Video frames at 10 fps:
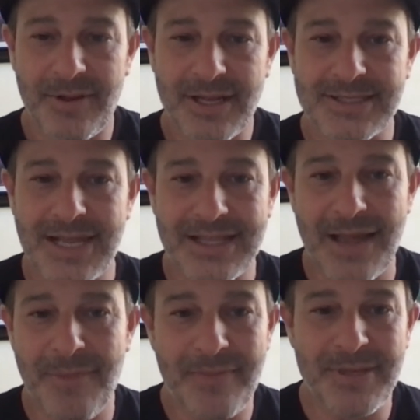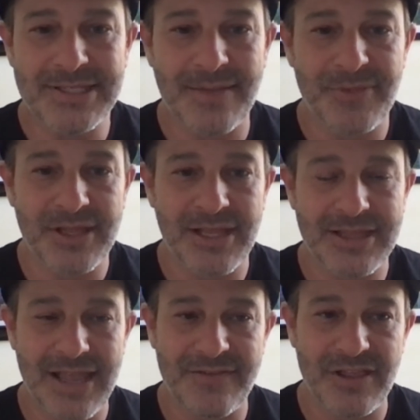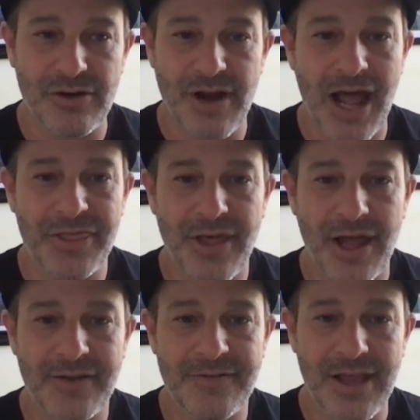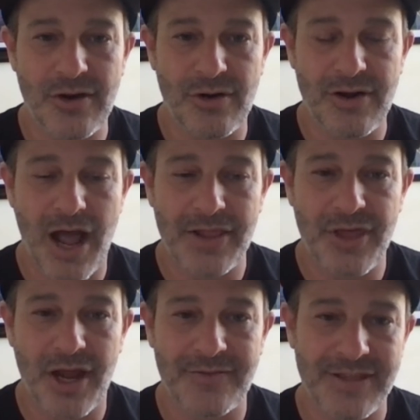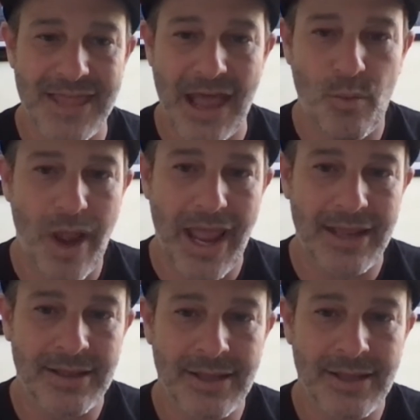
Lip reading: Because that might be something that they've either not thought of yet or not thought of in that way.